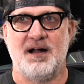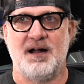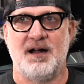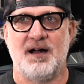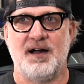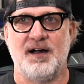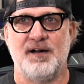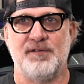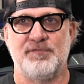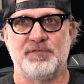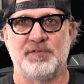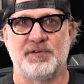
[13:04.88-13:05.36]

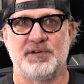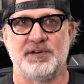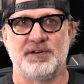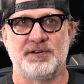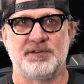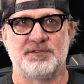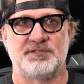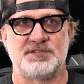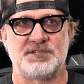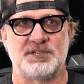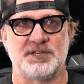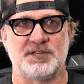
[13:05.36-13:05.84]

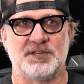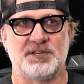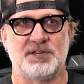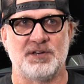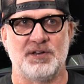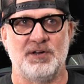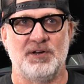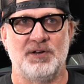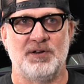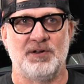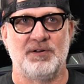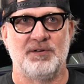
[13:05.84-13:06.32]
offer to
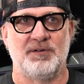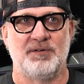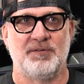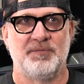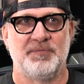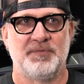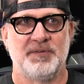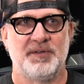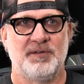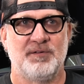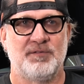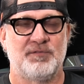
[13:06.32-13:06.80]
go
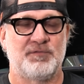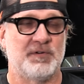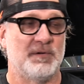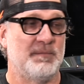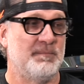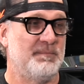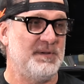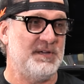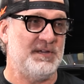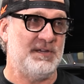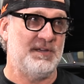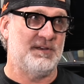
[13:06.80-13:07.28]

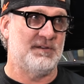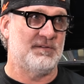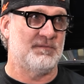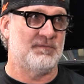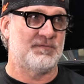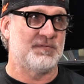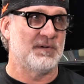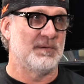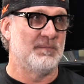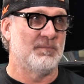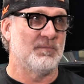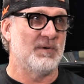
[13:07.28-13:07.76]
from being
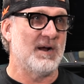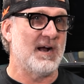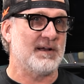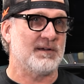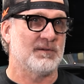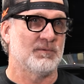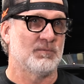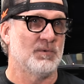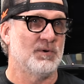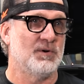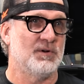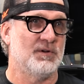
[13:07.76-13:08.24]
from rock
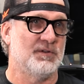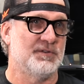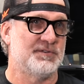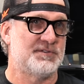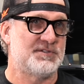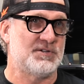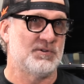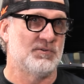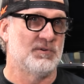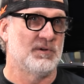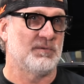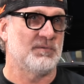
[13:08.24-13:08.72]
and roll
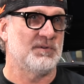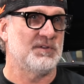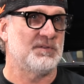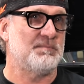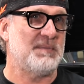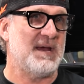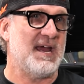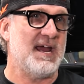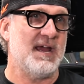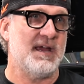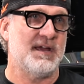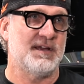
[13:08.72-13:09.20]
touring with
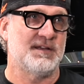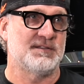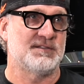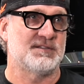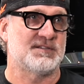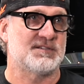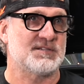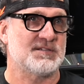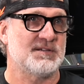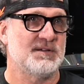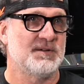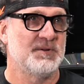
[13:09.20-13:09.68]

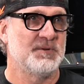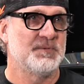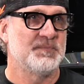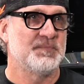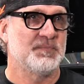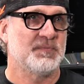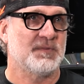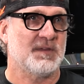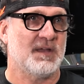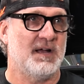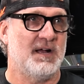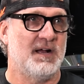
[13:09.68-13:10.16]
bands.
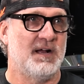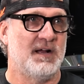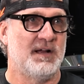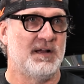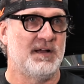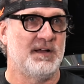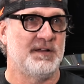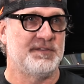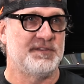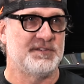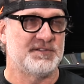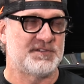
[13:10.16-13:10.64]

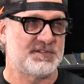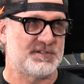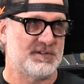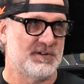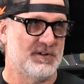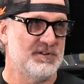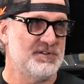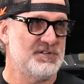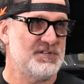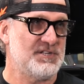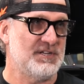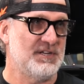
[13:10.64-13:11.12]
Uh, the
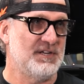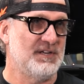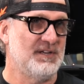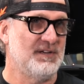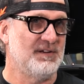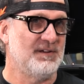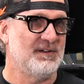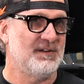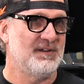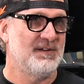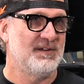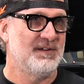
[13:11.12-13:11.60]

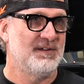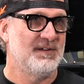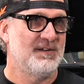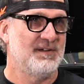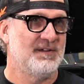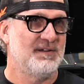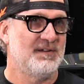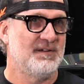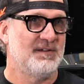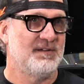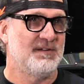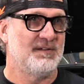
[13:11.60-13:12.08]
surgeon,
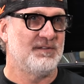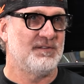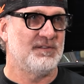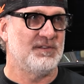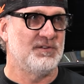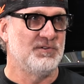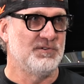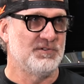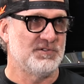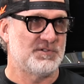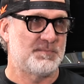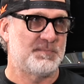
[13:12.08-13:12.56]

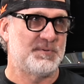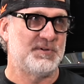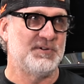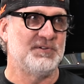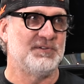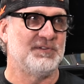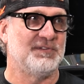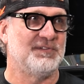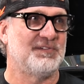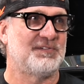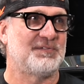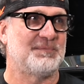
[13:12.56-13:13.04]
who's
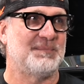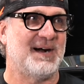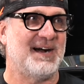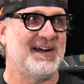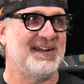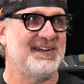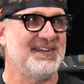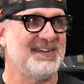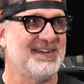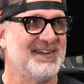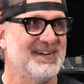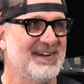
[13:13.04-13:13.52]
Putin's
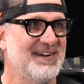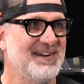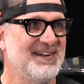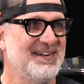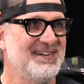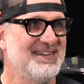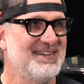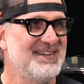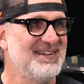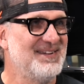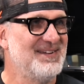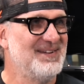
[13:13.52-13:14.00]

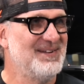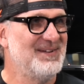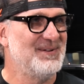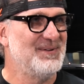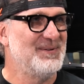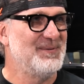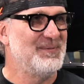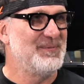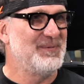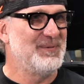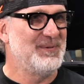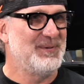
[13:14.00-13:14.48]
bodyguard,
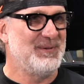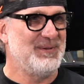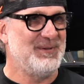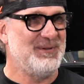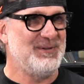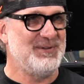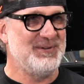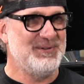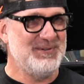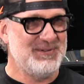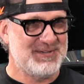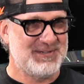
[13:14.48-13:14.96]
yeah,
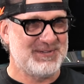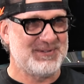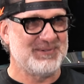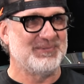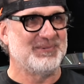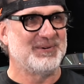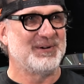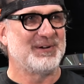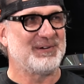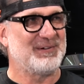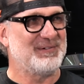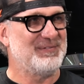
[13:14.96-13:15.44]
used to
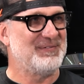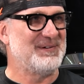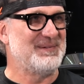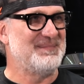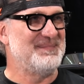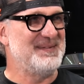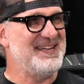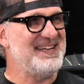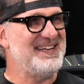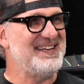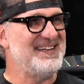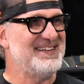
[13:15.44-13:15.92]
work for
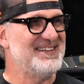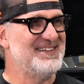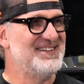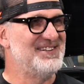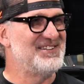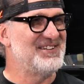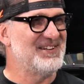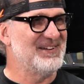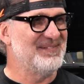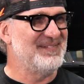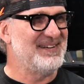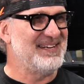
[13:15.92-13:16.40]
me in
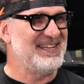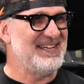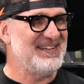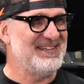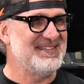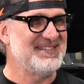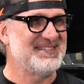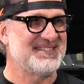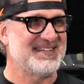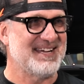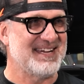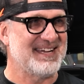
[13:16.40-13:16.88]
Germany. He
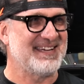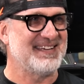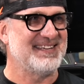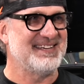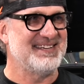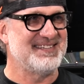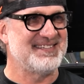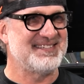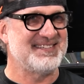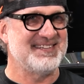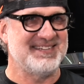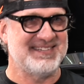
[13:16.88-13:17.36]
was like an
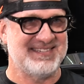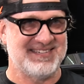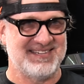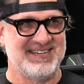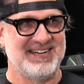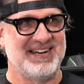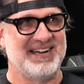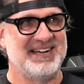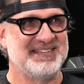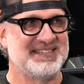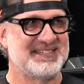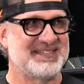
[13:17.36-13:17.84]

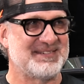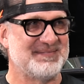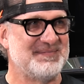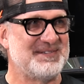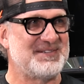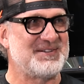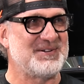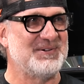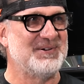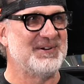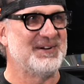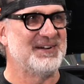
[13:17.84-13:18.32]
assistant on some
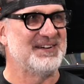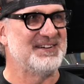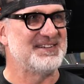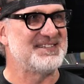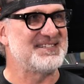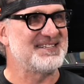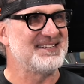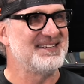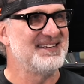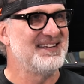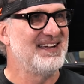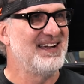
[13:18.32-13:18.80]

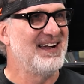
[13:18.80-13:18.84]
tours,